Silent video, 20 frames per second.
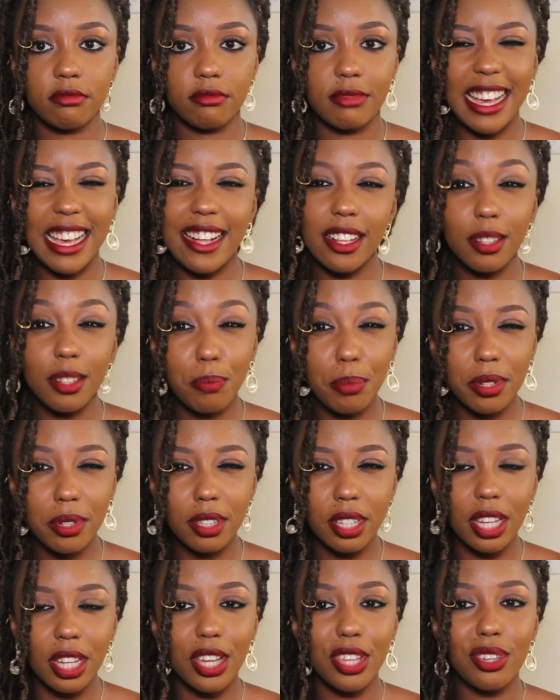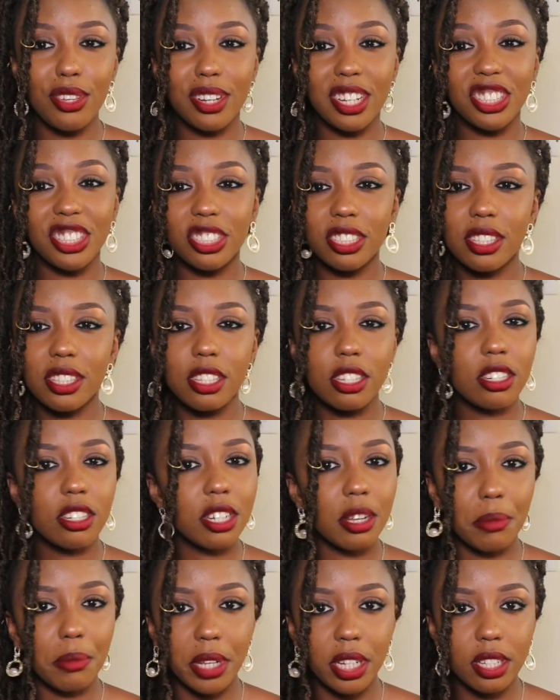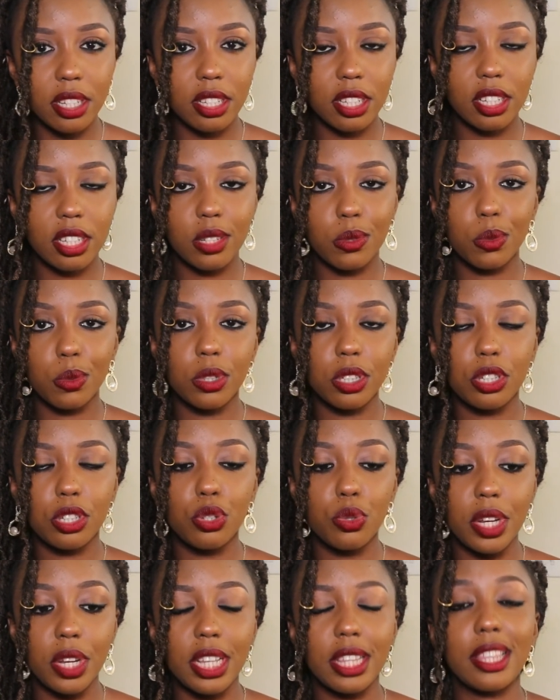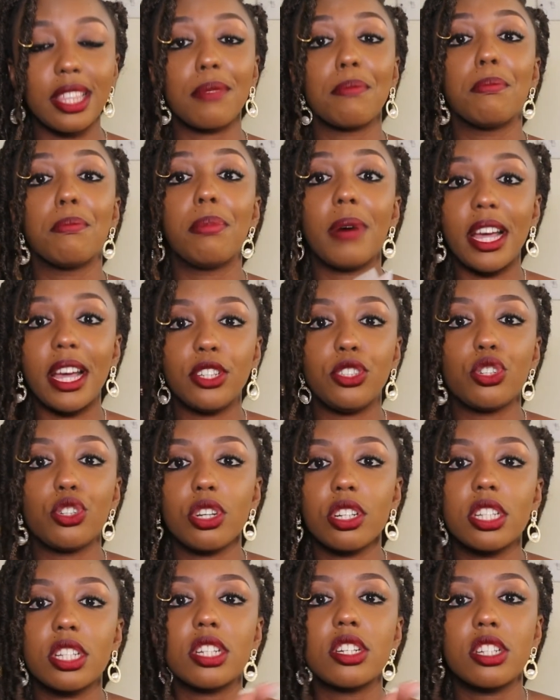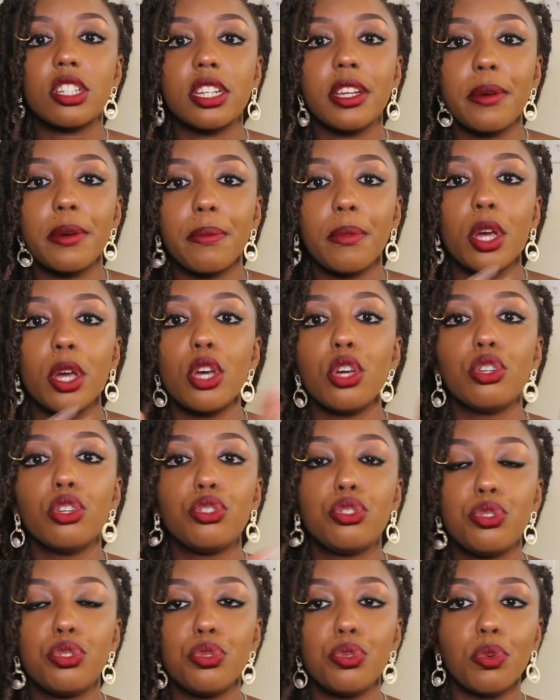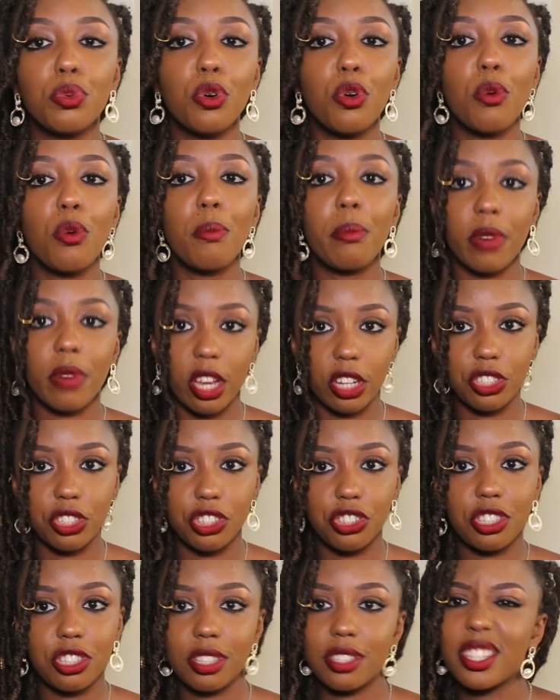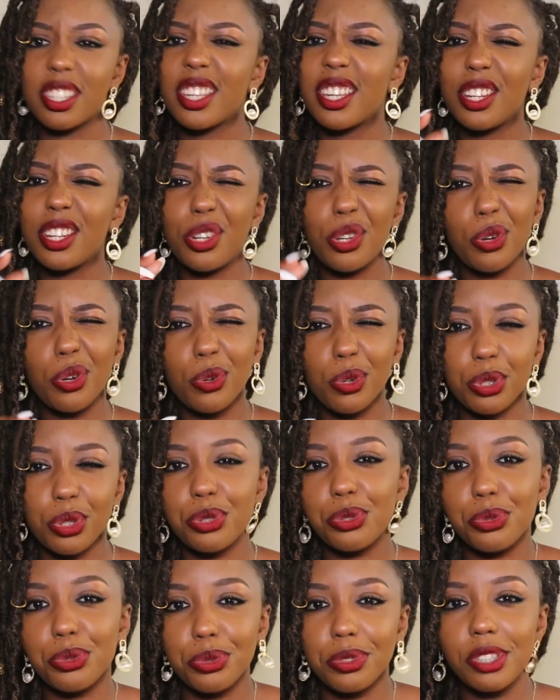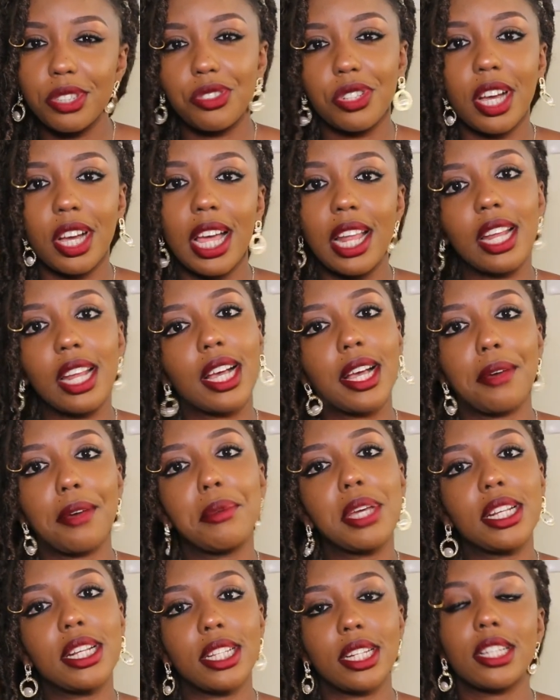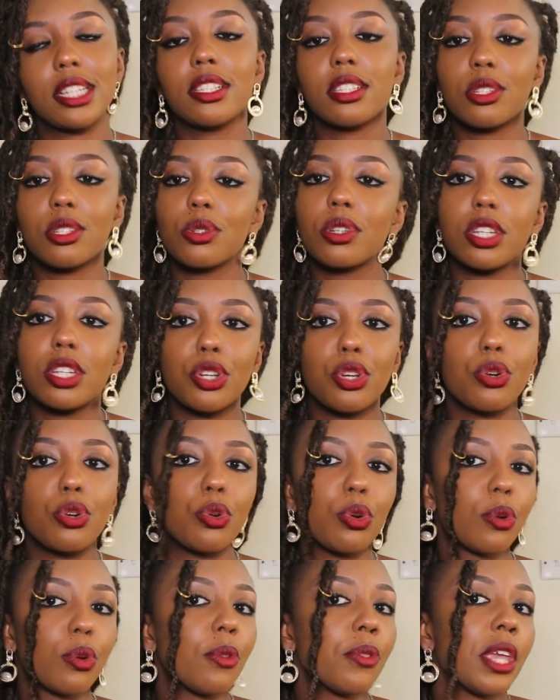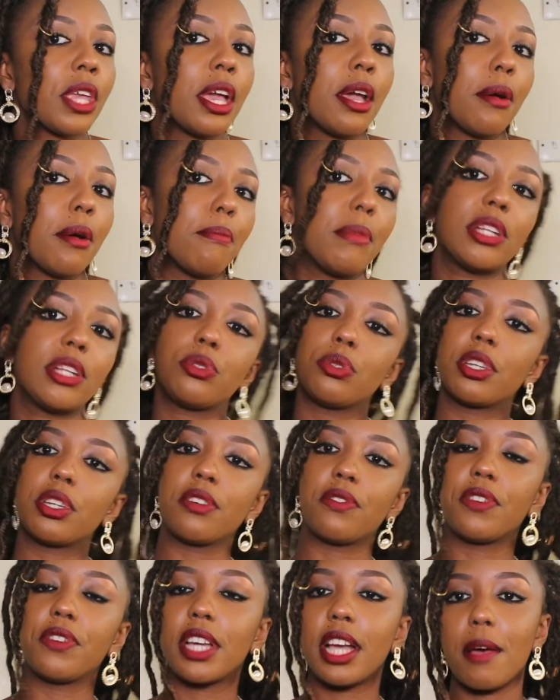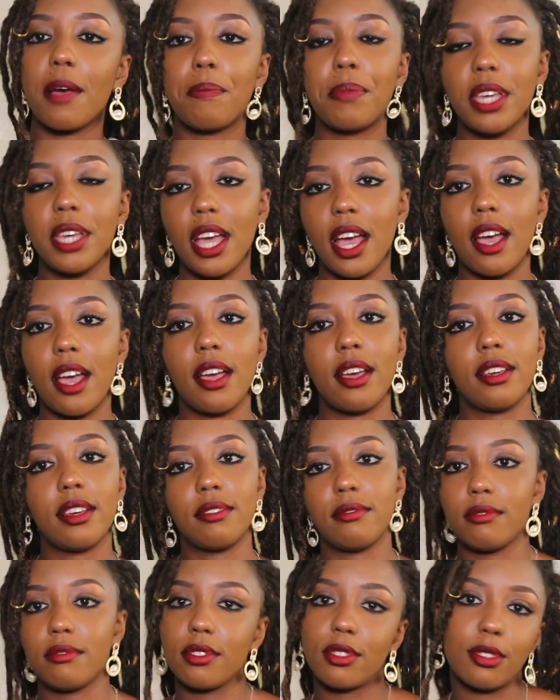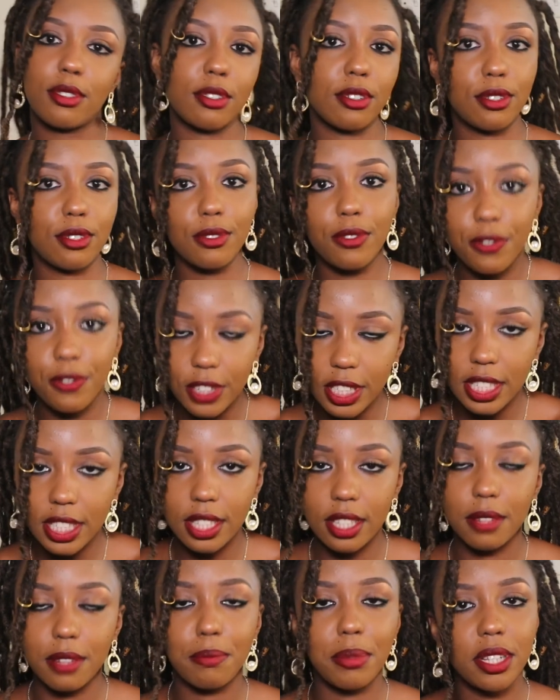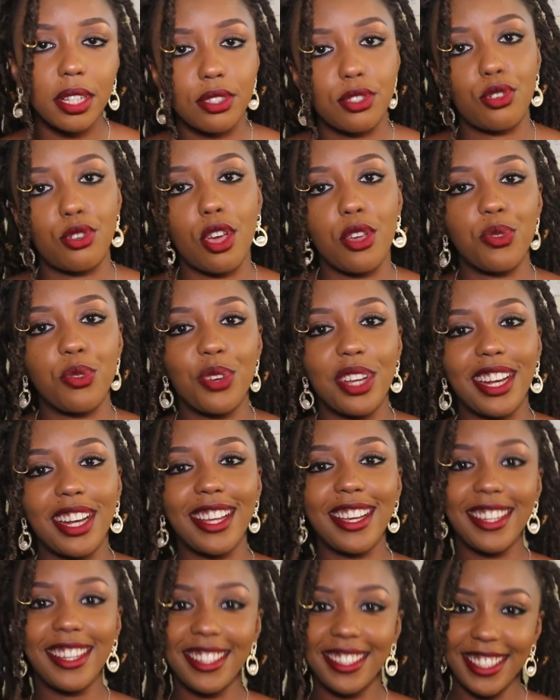help. You can just trim it. It won't do anything, but don't trim too much. Just kidogo tu. Unajua kale ka maintenance tu kidogo. But ukifika pia iko too frizzy, please do nywele.